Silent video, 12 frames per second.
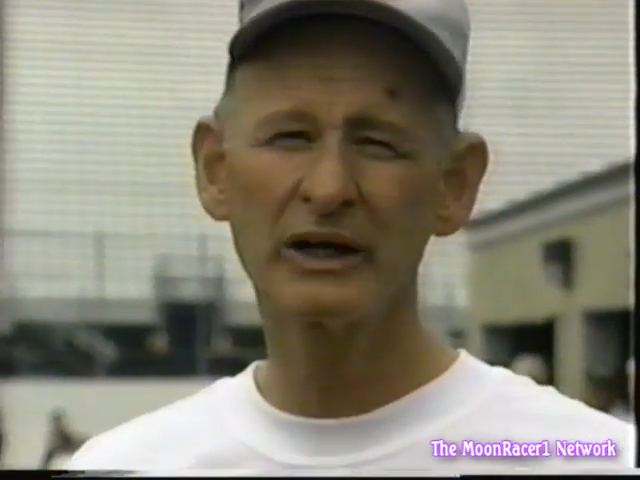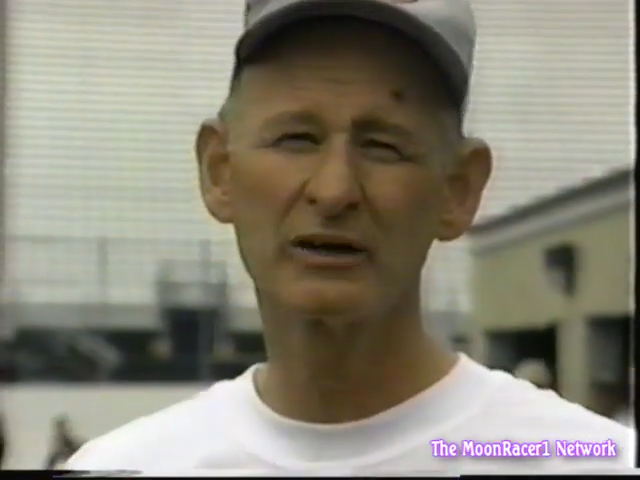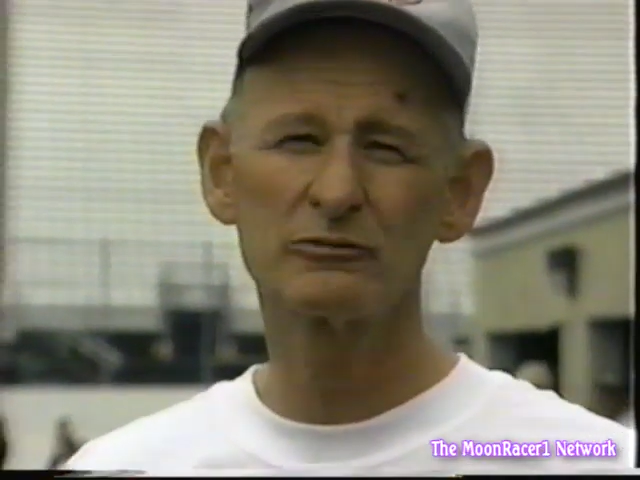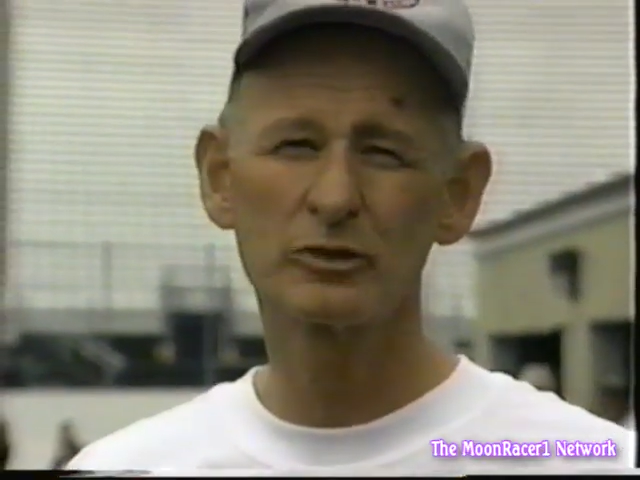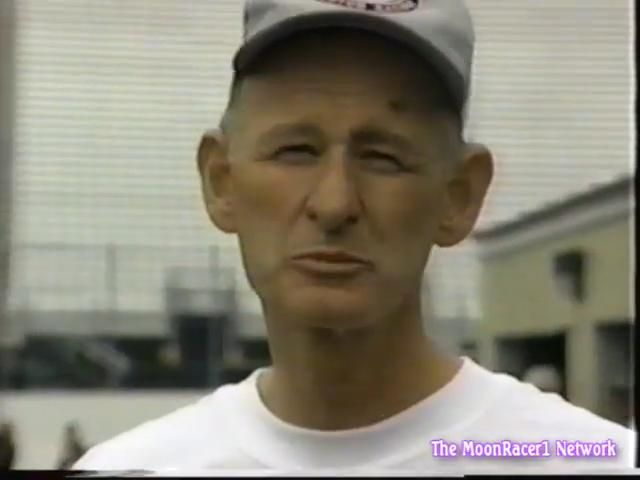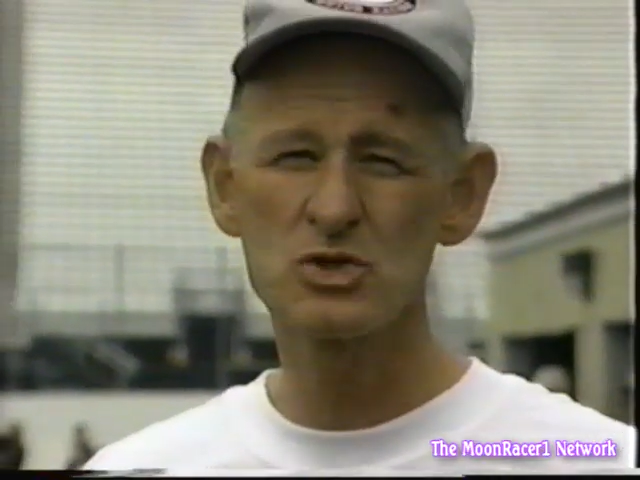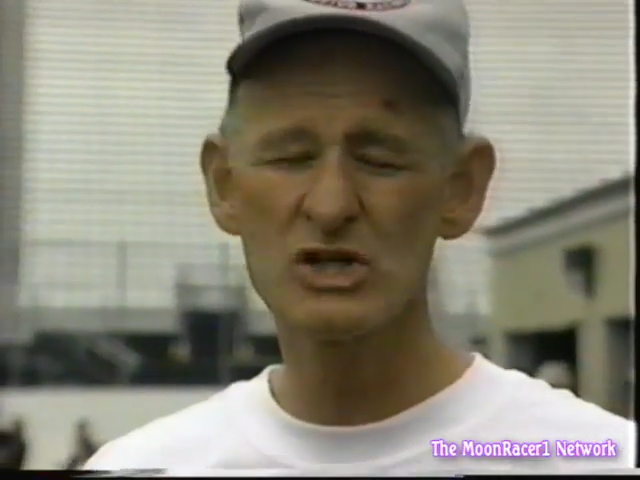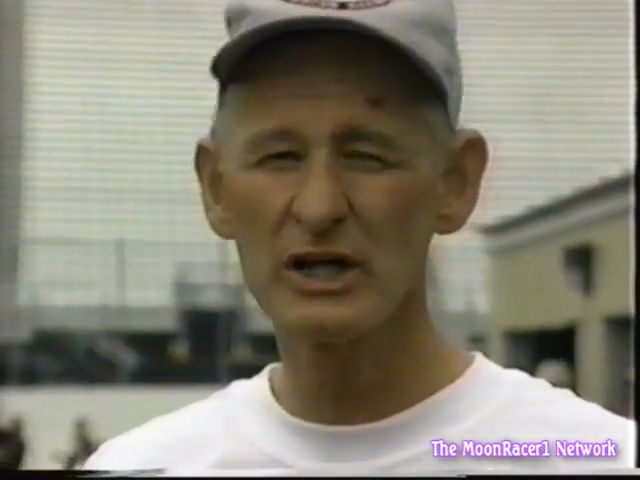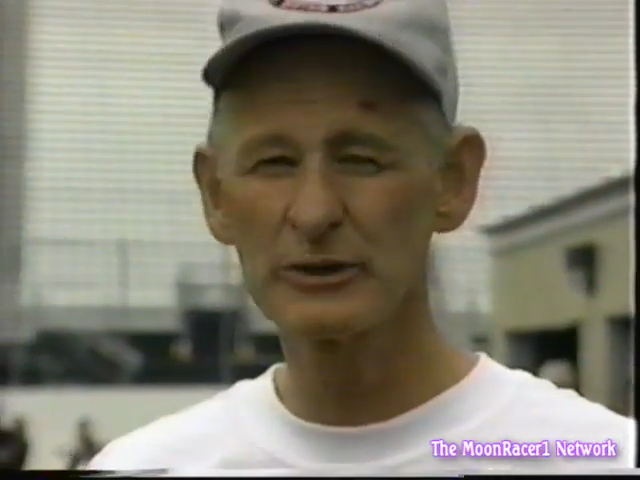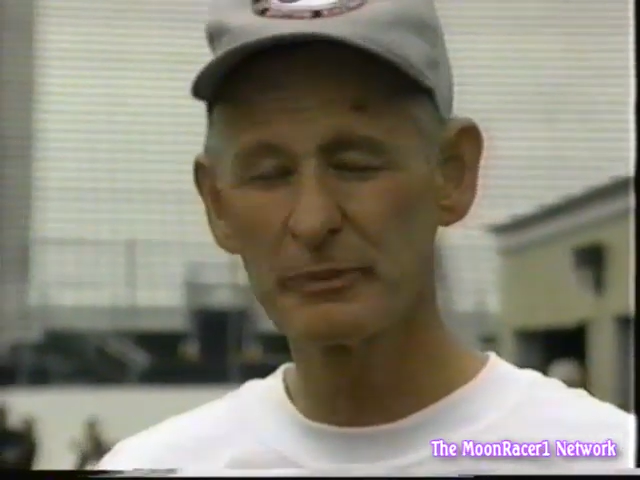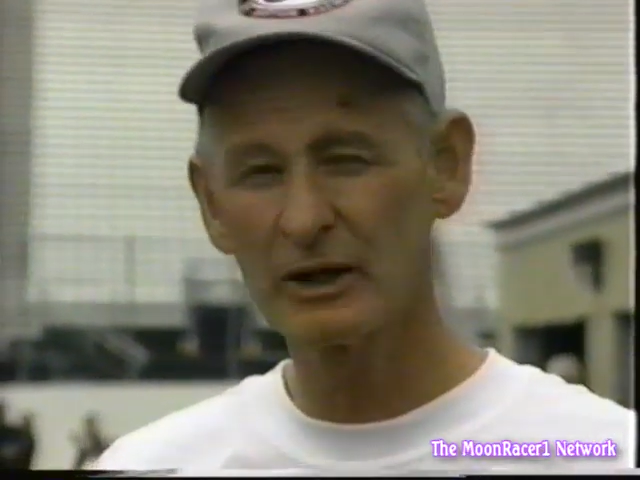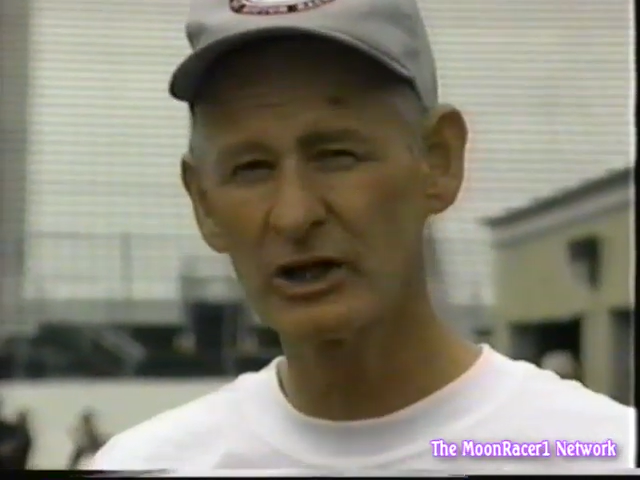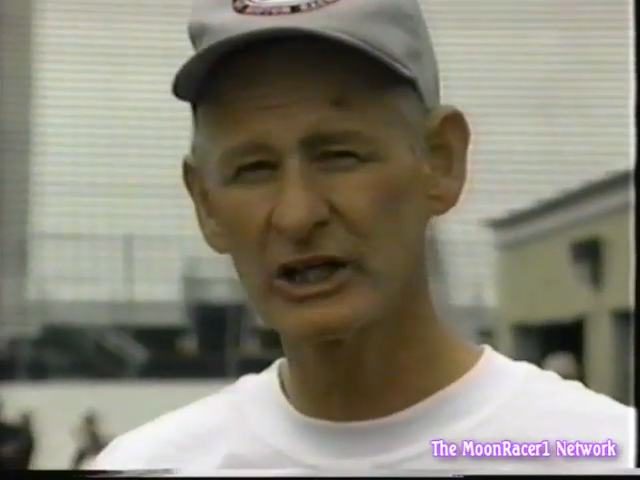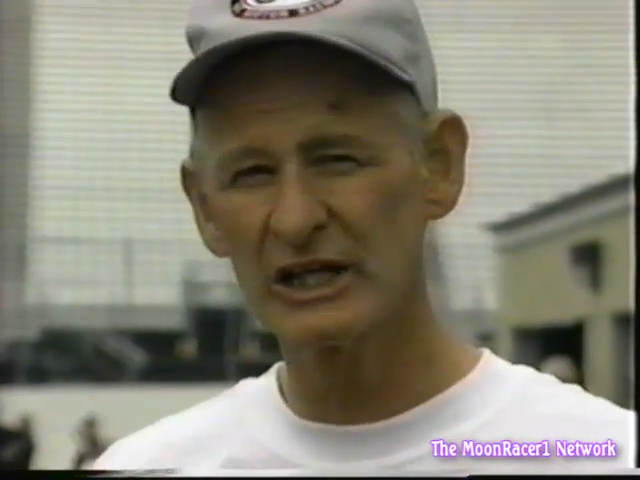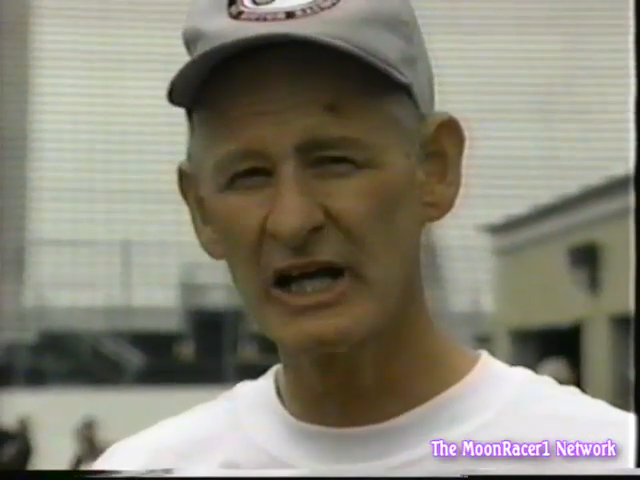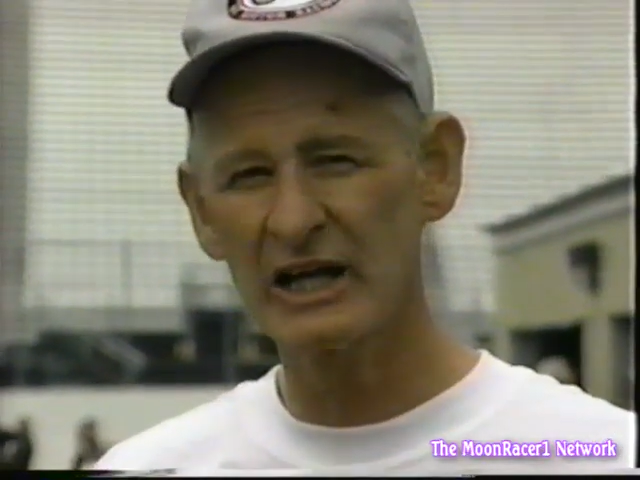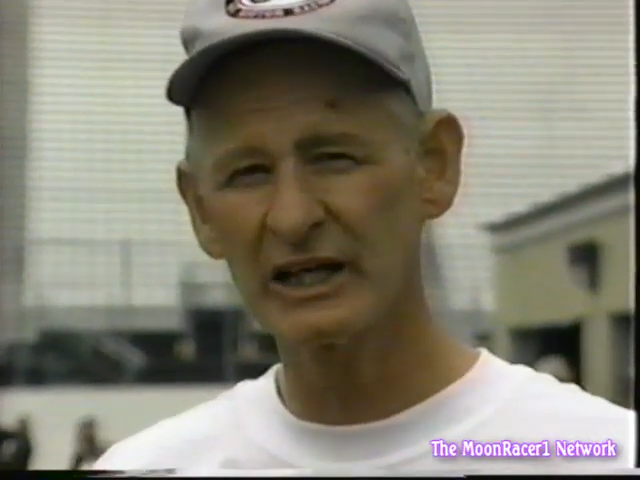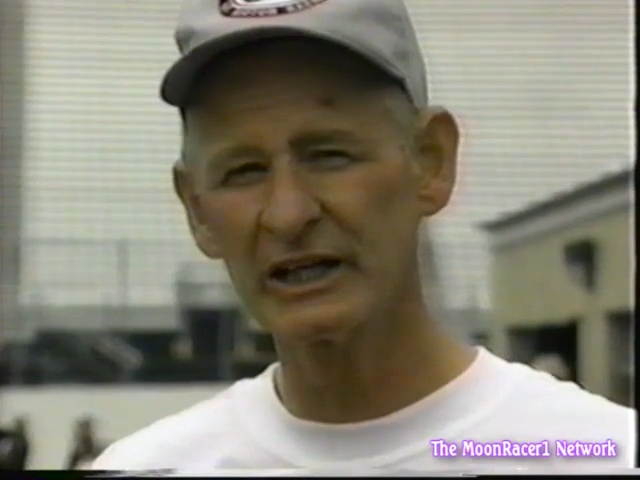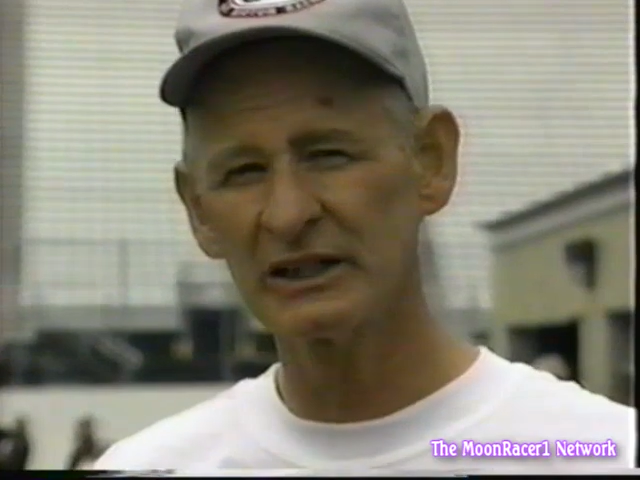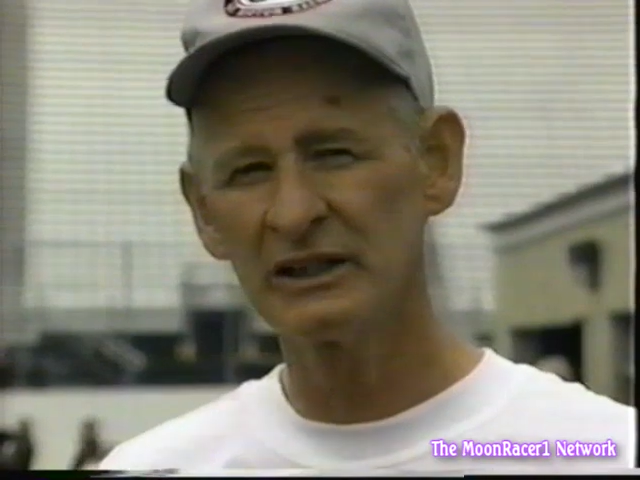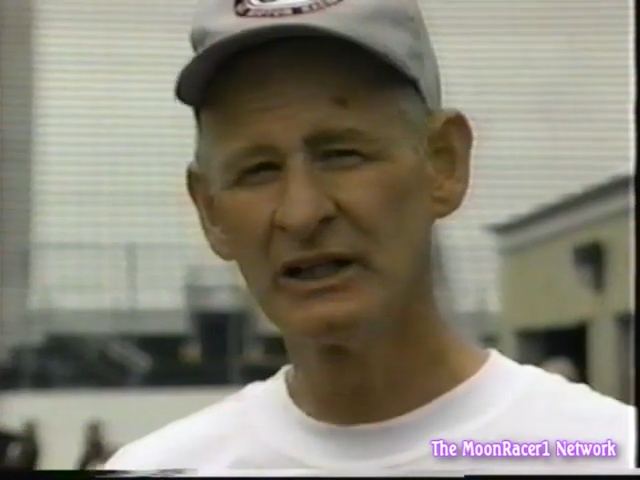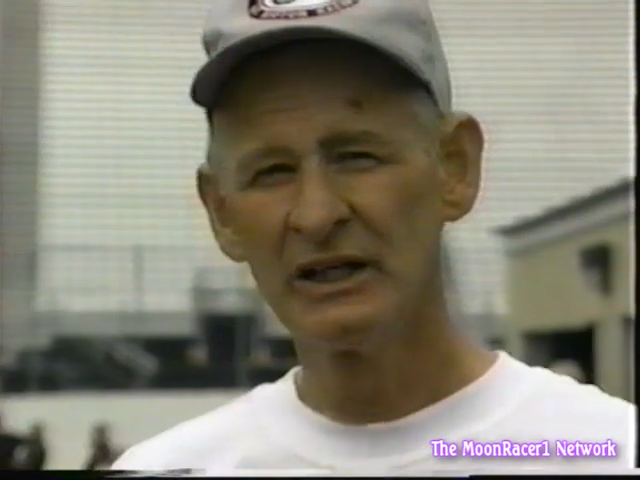I'm from Southbury, Connecticut.